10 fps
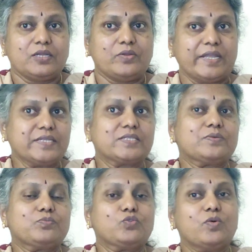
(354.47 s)
Now next,
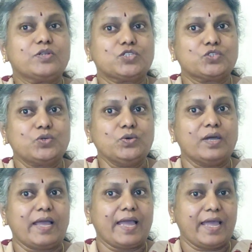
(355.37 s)
move on to
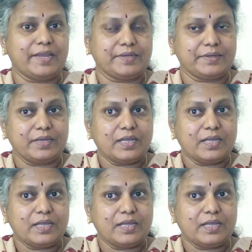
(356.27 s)
and.